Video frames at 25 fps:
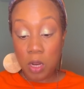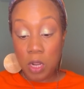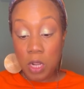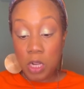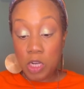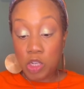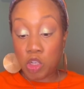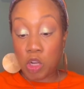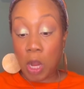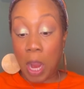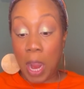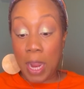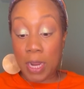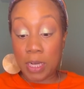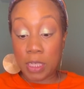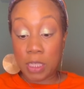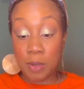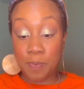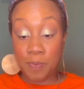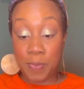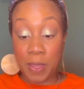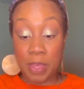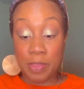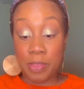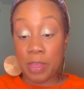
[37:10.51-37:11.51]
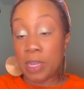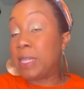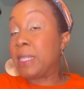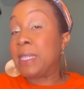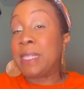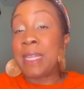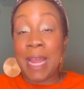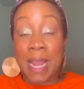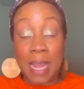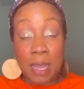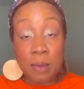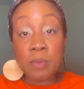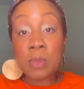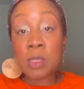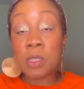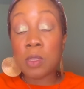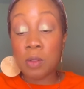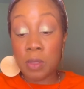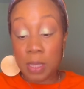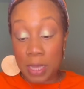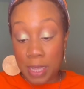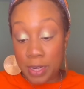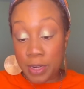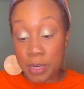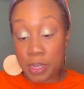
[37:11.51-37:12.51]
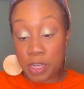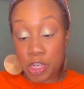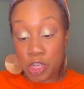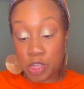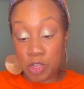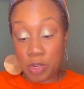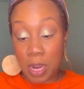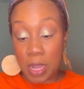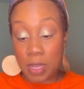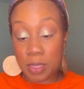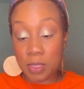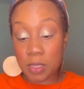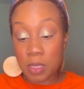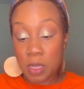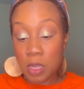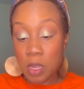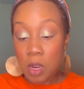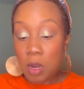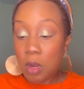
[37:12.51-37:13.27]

Trying to be the damsel in distress.